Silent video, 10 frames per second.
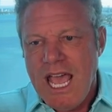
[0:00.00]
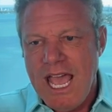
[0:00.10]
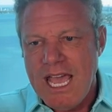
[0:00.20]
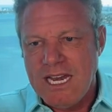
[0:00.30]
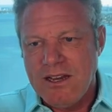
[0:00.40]

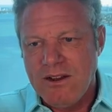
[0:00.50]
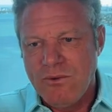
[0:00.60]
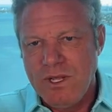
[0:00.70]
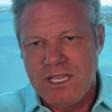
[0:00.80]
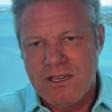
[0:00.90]
And
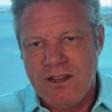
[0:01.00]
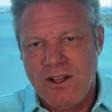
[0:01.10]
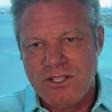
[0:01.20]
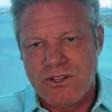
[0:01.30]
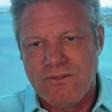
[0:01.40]
we can
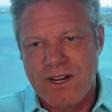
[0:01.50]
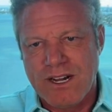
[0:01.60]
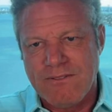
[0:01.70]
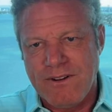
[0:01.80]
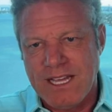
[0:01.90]
also
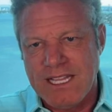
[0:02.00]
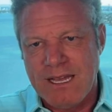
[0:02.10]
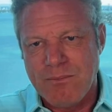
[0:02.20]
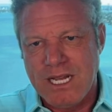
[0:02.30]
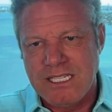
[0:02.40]
verify
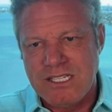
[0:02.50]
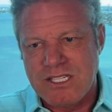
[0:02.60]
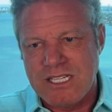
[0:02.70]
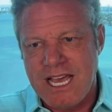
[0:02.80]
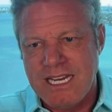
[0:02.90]
that by
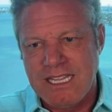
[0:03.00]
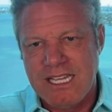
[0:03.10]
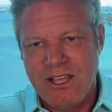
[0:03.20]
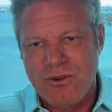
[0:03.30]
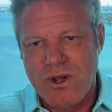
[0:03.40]
just sliding
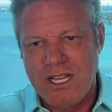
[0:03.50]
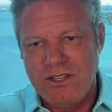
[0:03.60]
the other way.